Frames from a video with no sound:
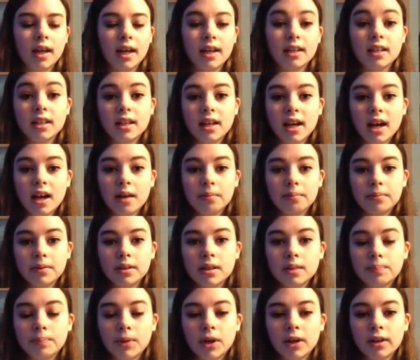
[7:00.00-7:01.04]
handicap
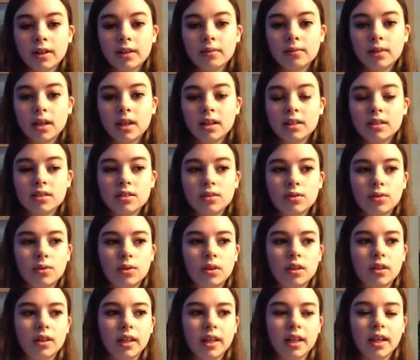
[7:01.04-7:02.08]
parking lots
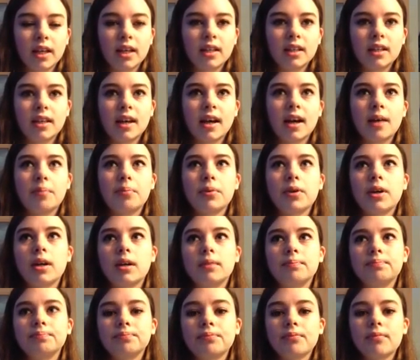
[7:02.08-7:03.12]
or handicap
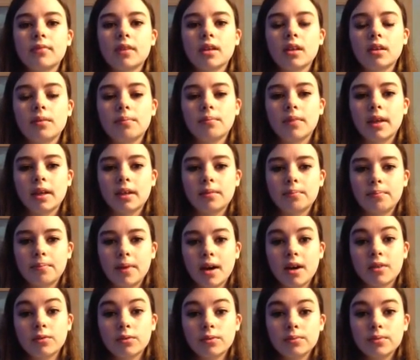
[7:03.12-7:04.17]

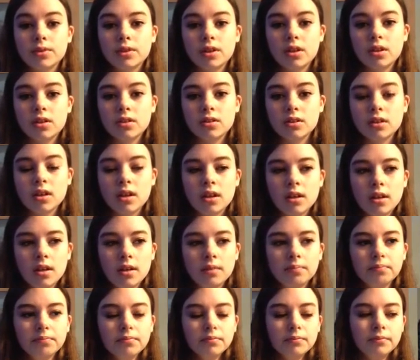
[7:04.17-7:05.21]
bathroom stalls,
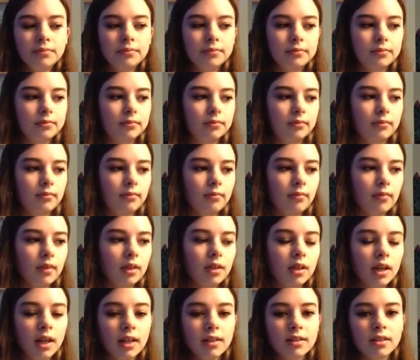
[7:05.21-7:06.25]

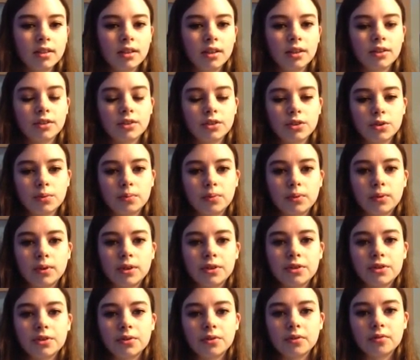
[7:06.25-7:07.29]
because they're too
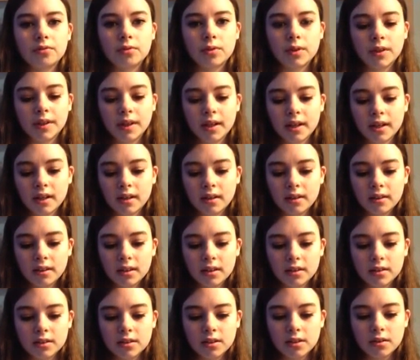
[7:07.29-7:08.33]
poor to afford that kind of
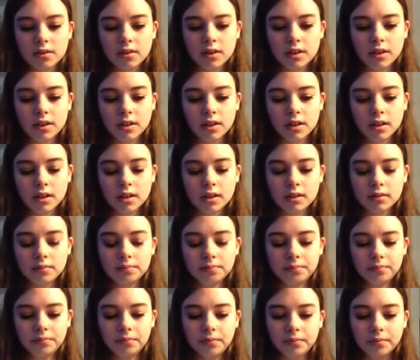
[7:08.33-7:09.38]
thing. So
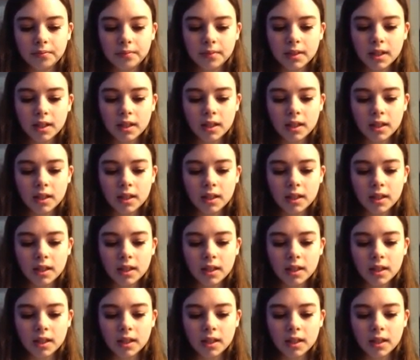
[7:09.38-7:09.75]
and